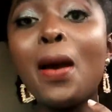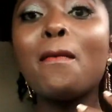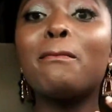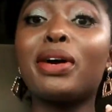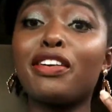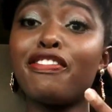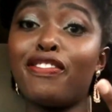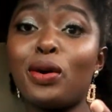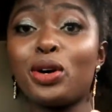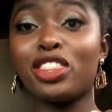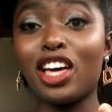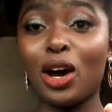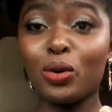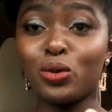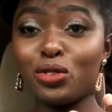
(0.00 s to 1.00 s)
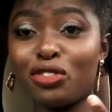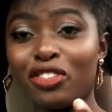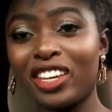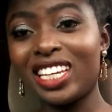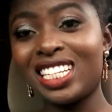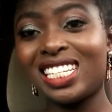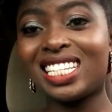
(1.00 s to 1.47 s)
my fourth
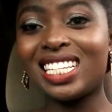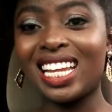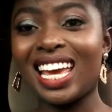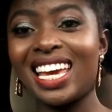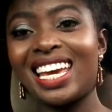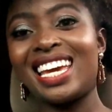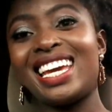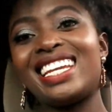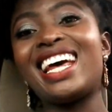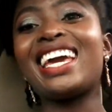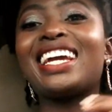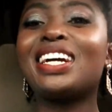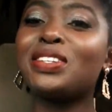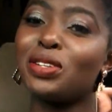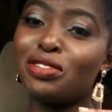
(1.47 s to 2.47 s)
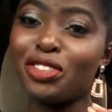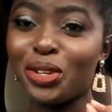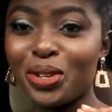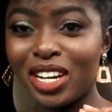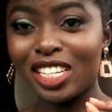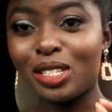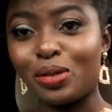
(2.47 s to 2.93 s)
outfit, and I can't wait for you
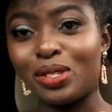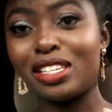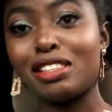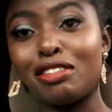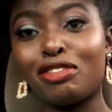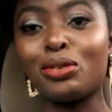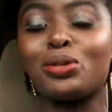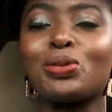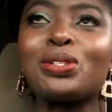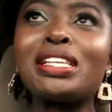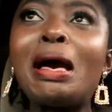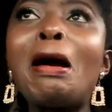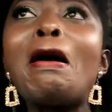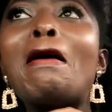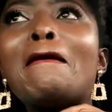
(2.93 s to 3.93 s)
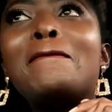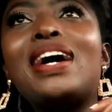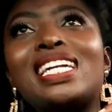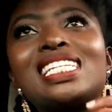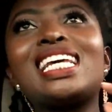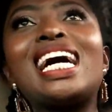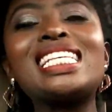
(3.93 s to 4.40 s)
guys to see the photos.
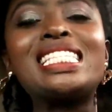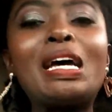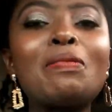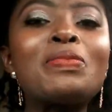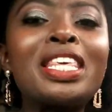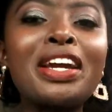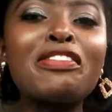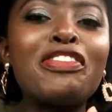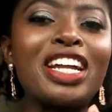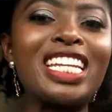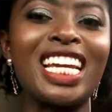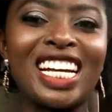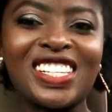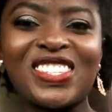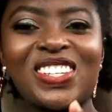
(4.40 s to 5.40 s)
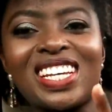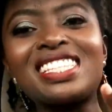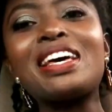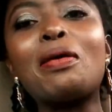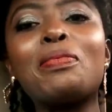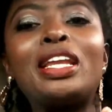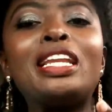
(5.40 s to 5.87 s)
But something funny has just
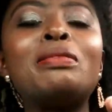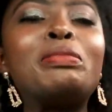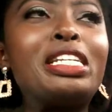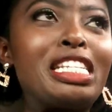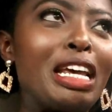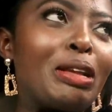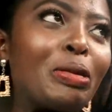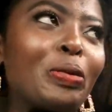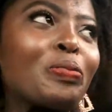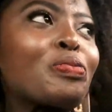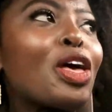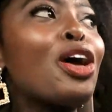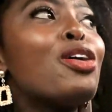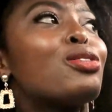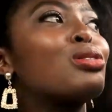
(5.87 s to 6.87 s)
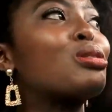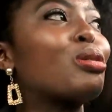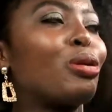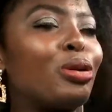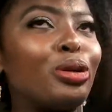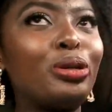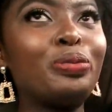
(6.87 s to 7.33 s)
happened, let me tell you.
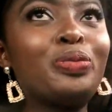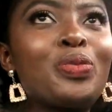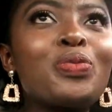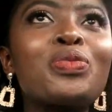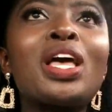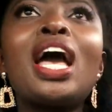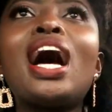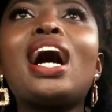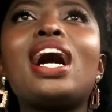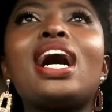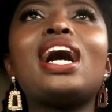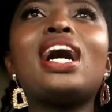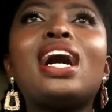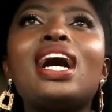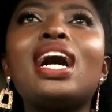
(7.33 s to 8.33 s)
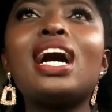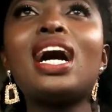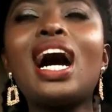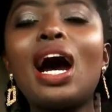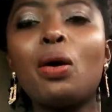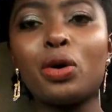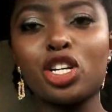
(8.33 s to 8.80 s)
So my
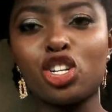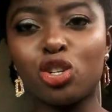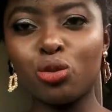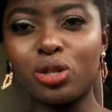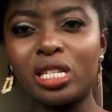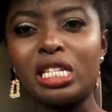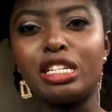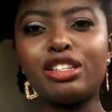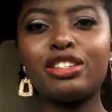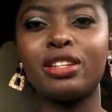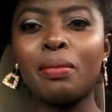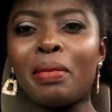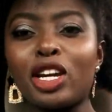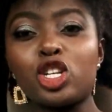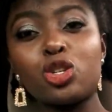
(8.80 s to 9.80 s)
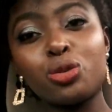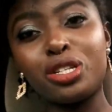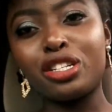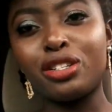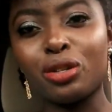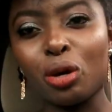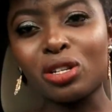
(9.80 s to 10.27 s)
shoot
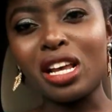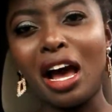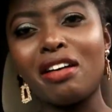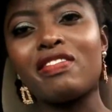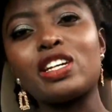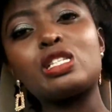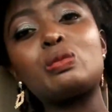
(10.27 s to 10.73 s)
did not have a